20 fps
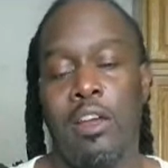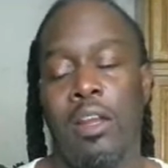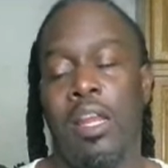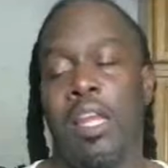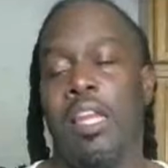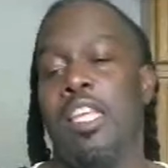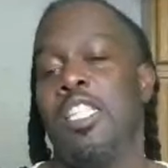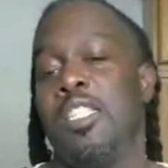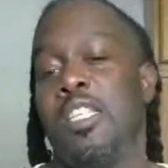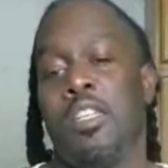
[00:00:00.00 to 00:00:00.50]

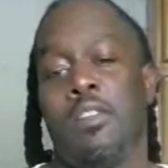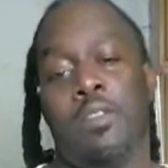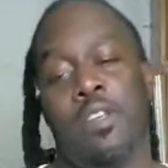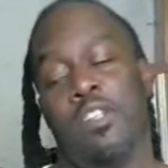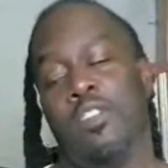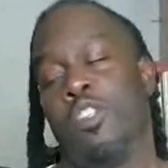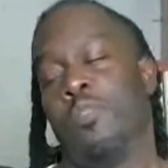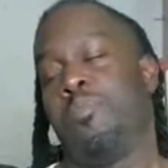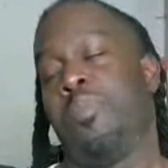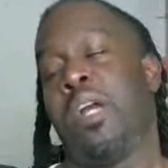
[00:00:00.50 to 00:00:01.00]
They know that
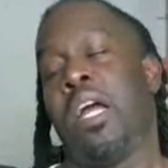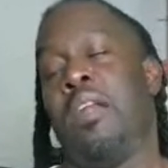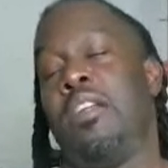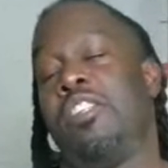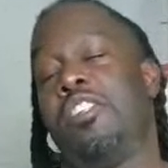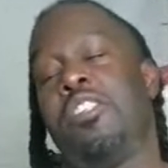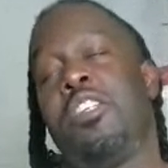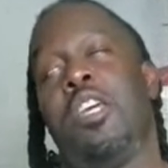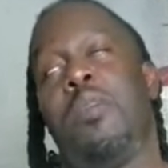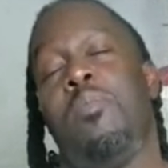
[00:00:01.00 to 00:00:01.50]
these individuals
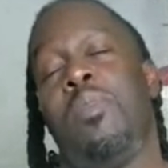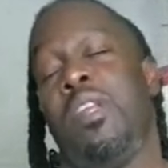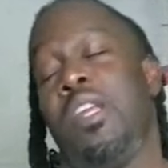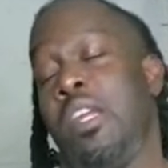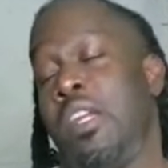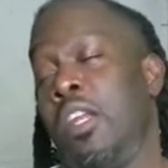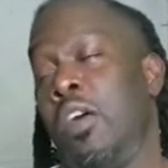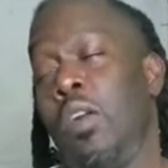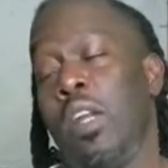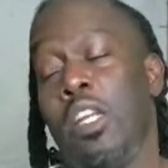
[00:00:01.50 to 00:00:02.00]
probably
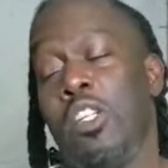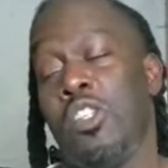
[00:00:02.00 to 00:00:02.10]
shouldn't be there.